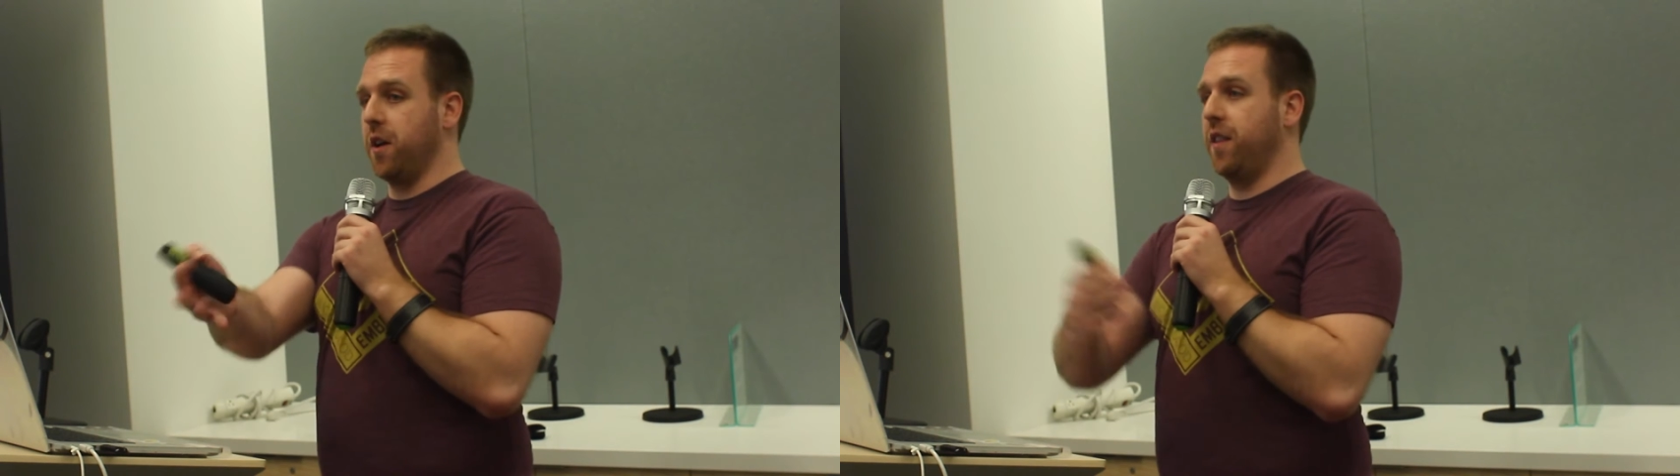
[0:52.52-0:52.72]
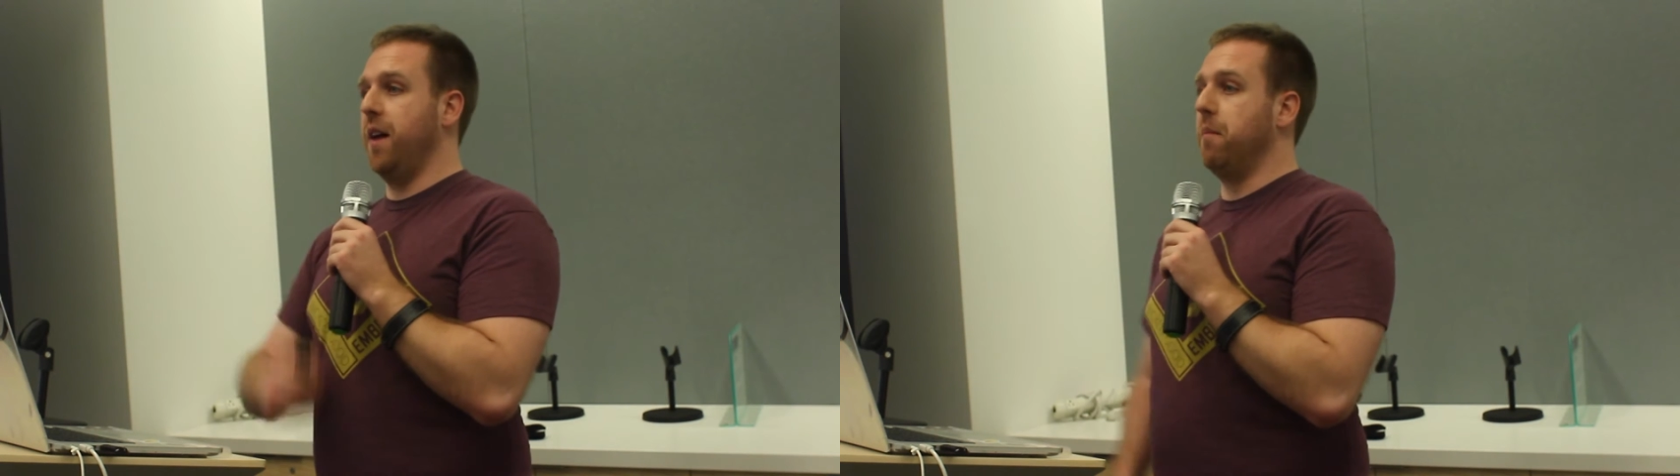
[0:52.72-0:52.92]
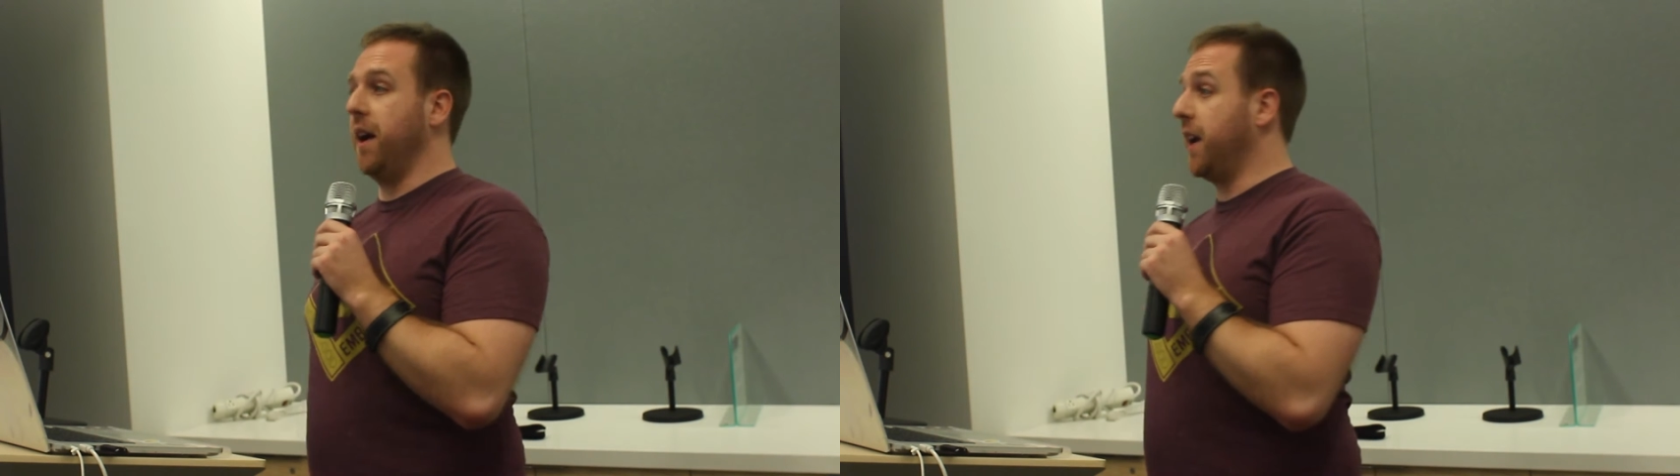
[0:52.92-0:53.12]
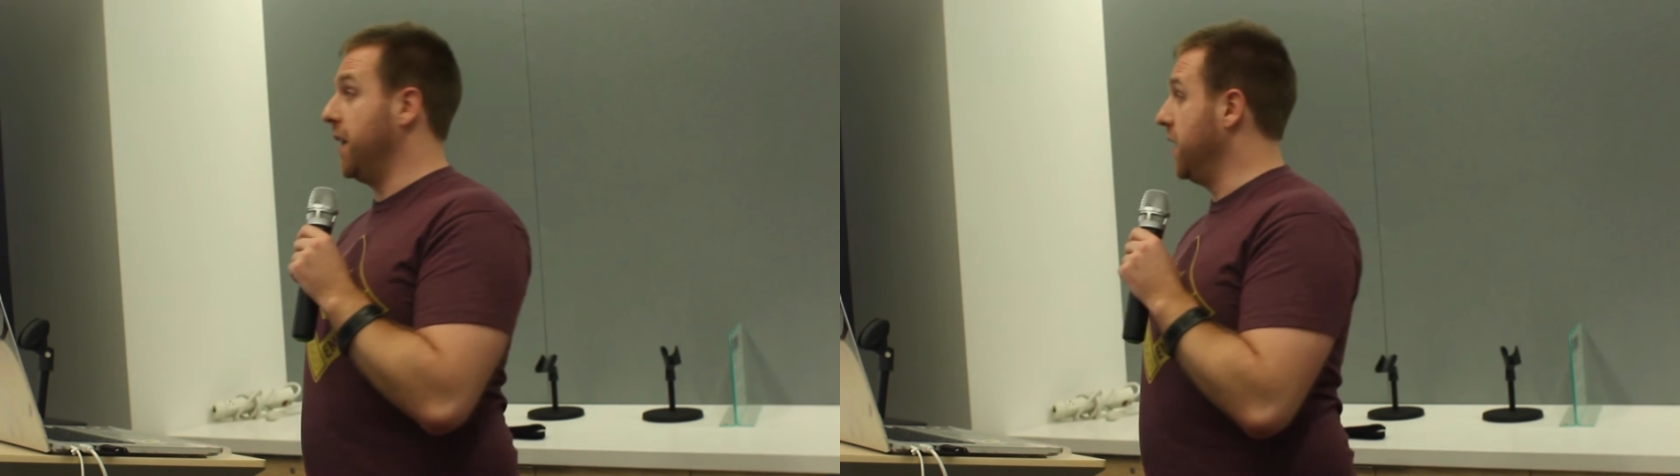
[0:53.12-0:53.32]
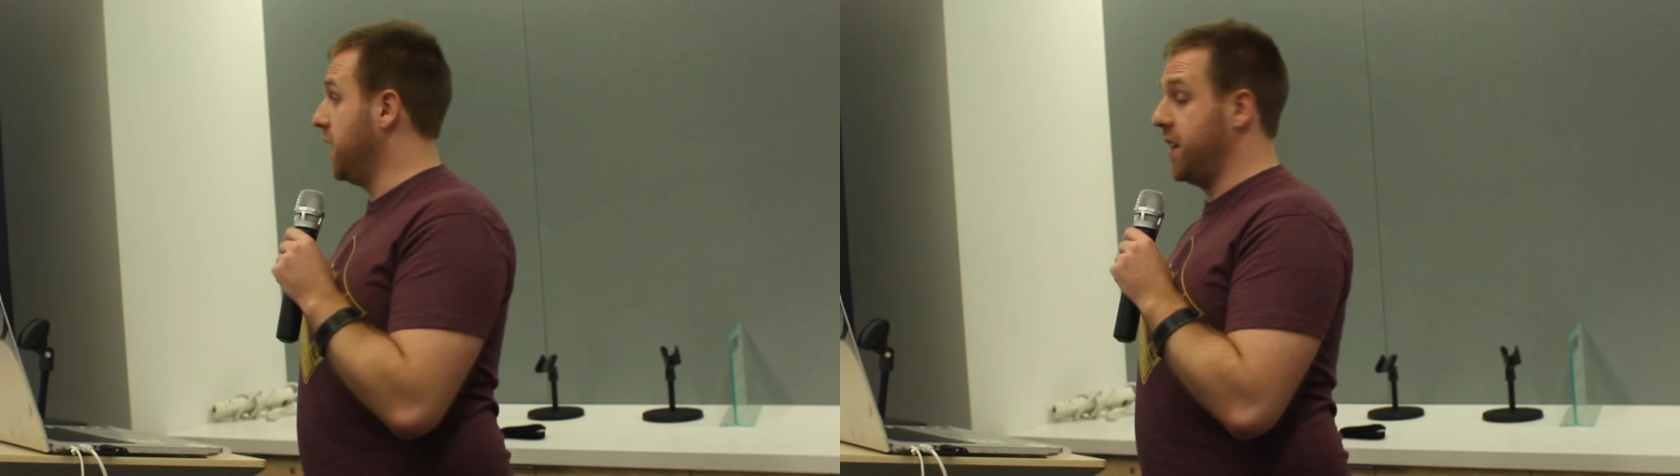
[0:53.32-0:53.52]
the work that
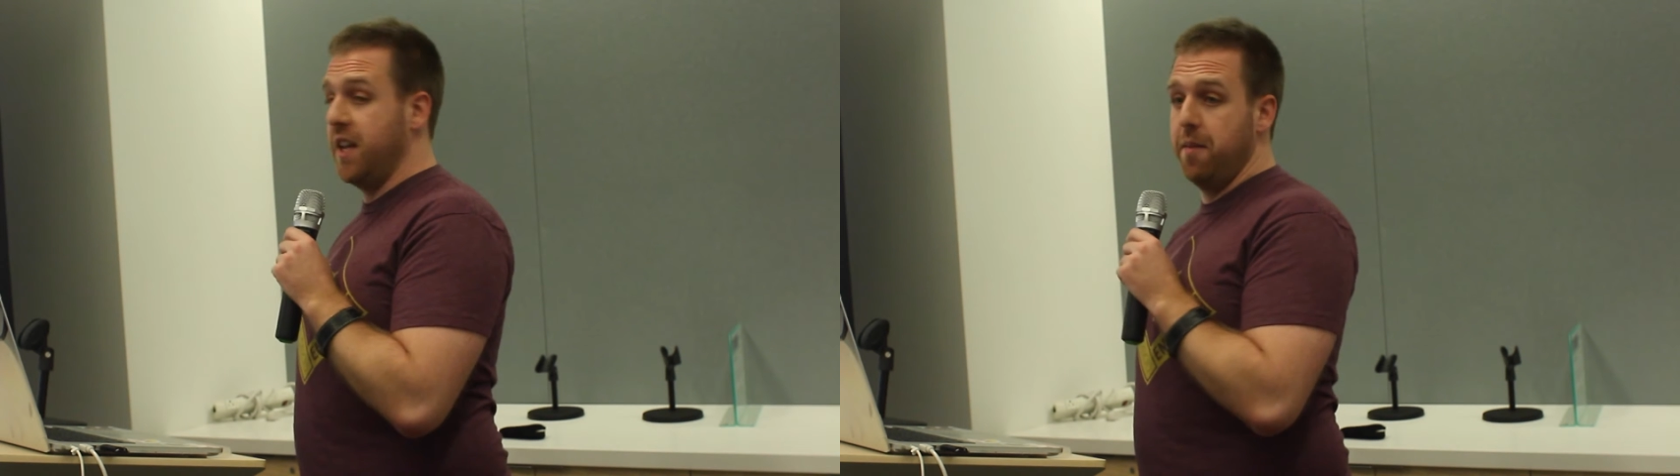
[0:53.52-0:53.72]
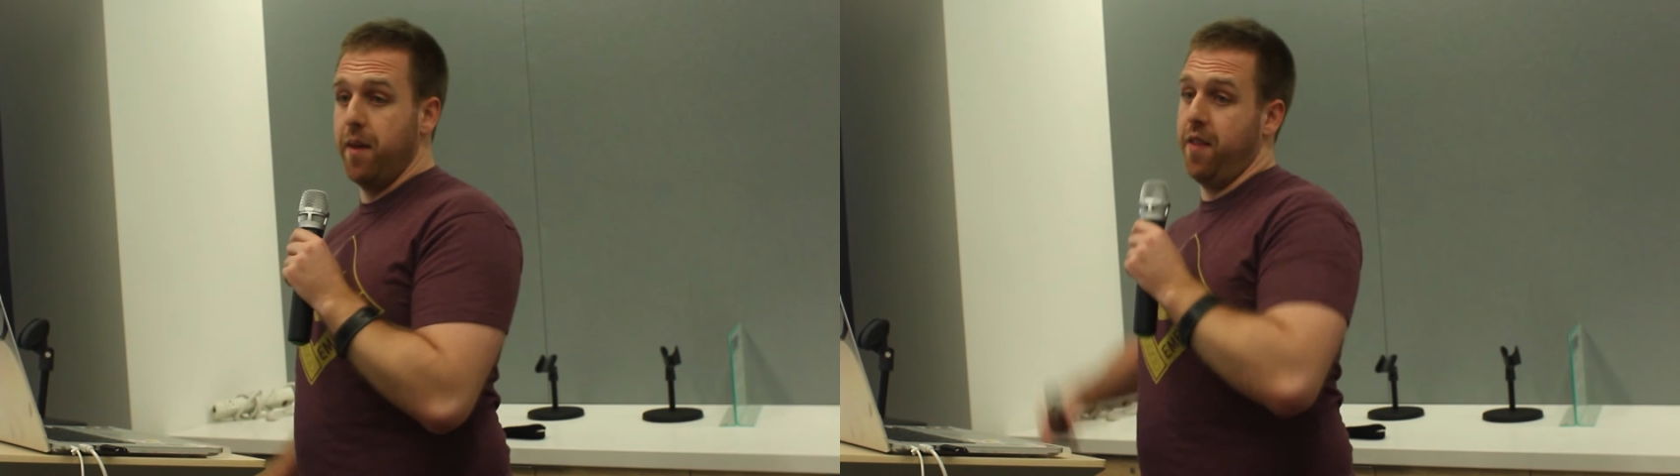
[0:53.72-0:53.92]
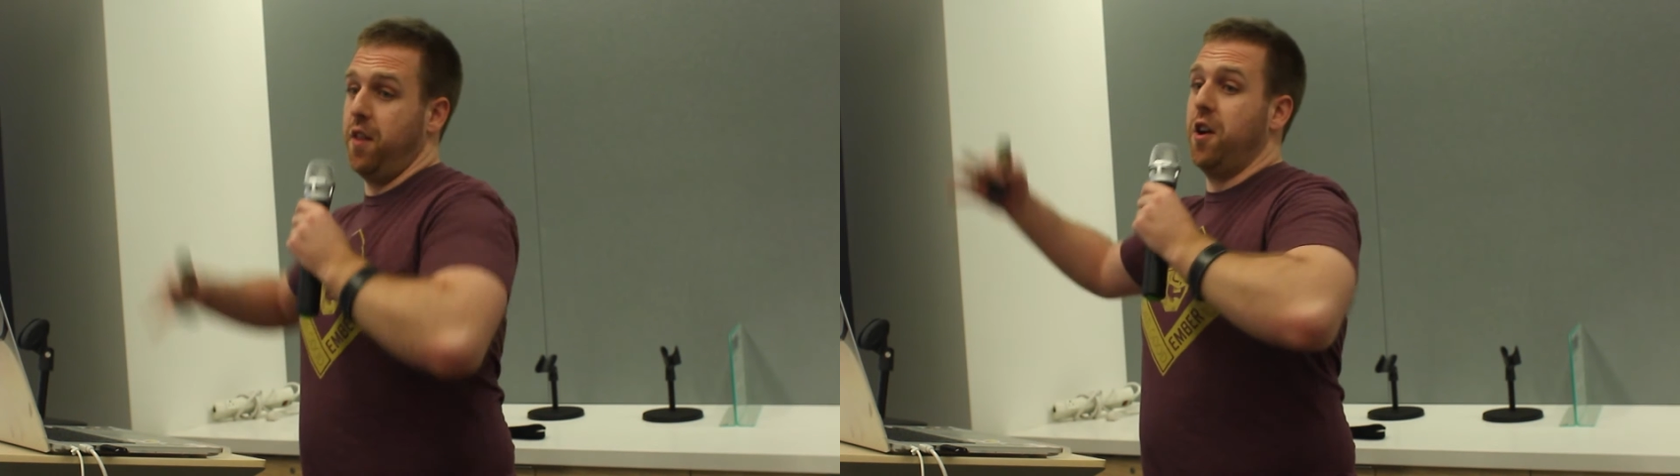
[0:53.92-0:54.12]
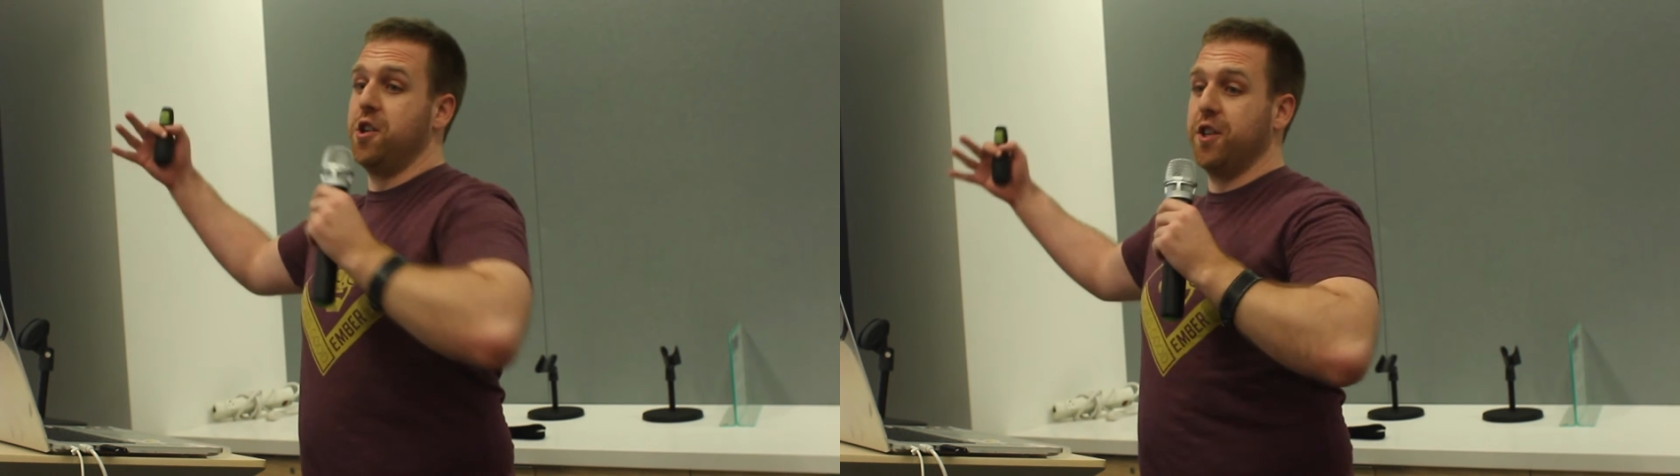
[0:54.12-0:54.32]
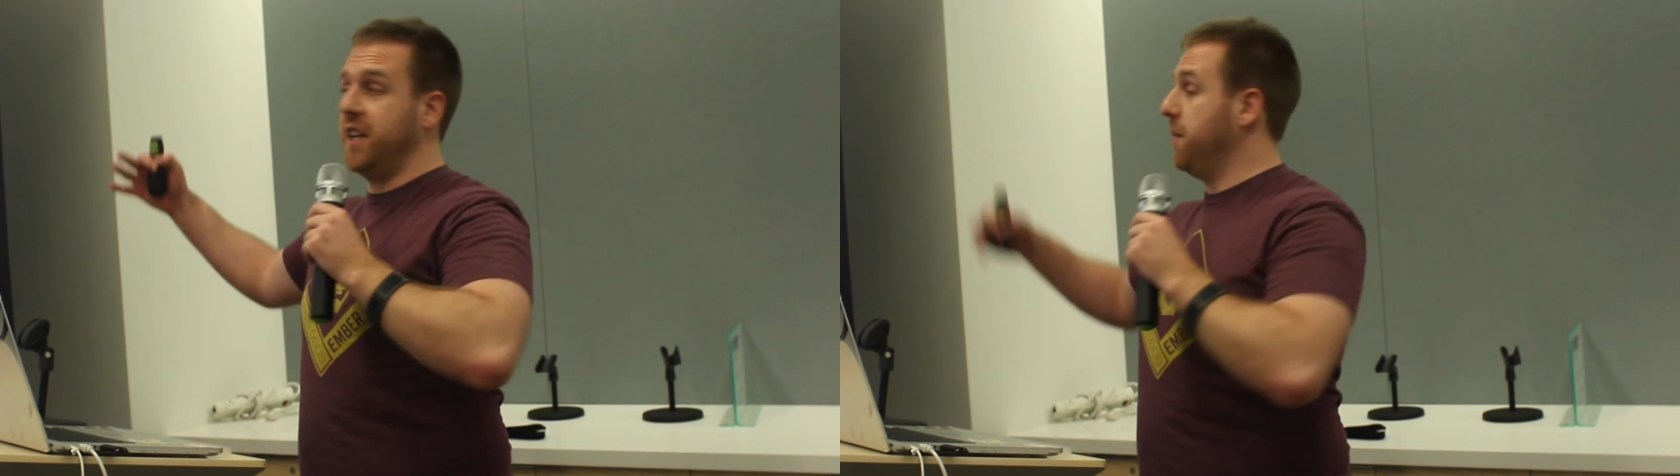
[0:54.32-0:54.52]
Mike and team and the larger